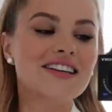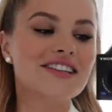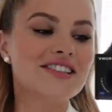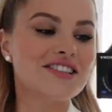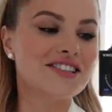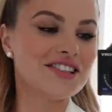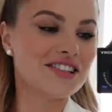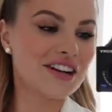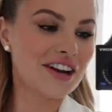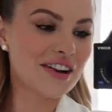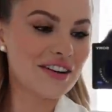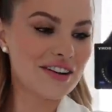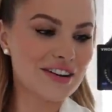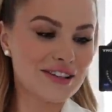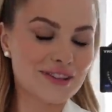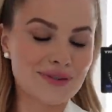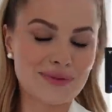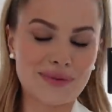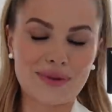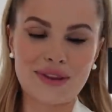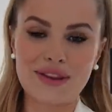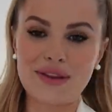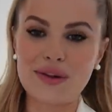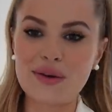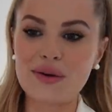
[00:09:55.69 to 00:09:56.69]
share
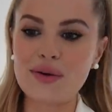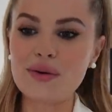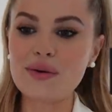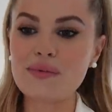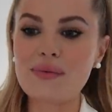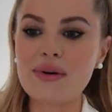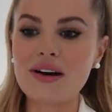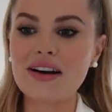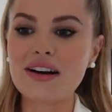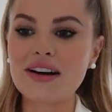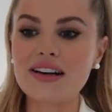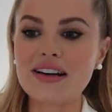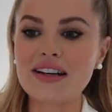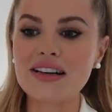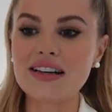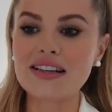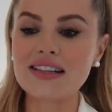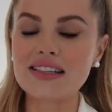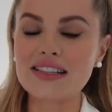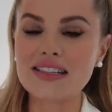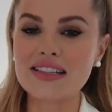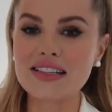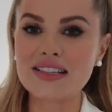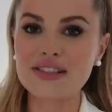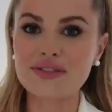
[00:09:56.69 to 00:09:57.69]
it with you
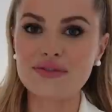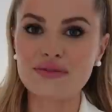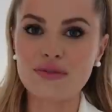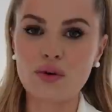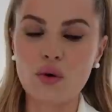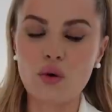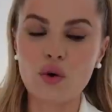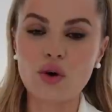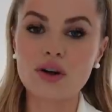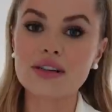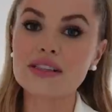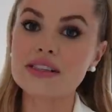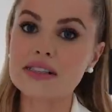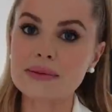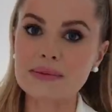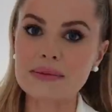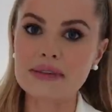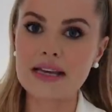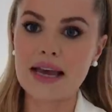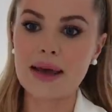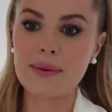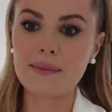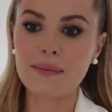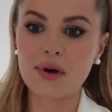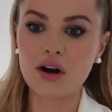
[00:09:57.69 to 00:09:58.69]
because it's for
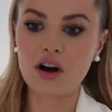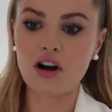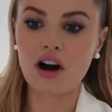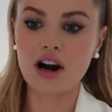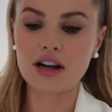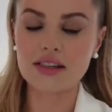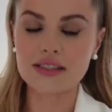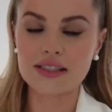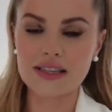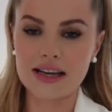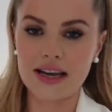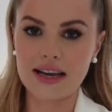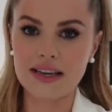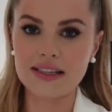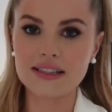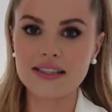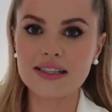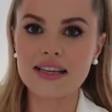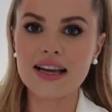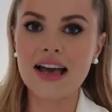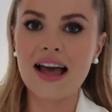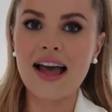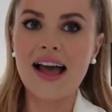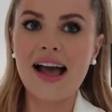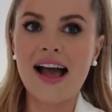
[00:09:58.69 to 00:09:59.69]
September
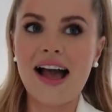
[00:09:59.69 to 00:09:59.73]
content